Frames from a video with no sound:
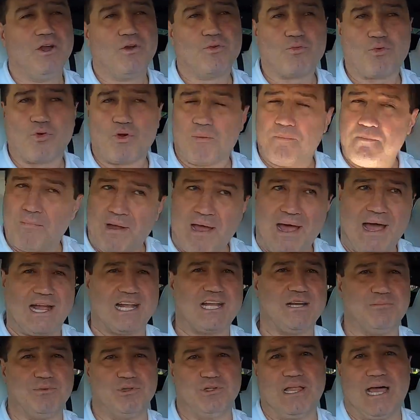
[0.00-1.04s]

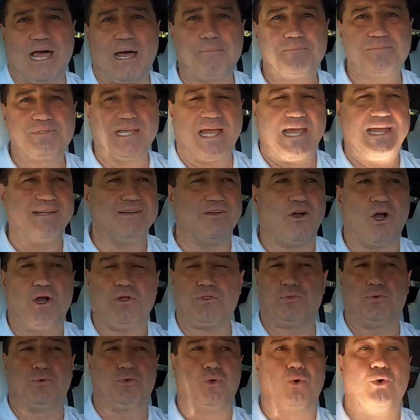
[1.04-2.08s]
Remarkable update. I
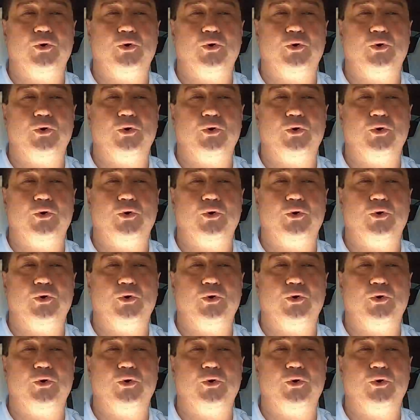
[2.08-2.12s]
thought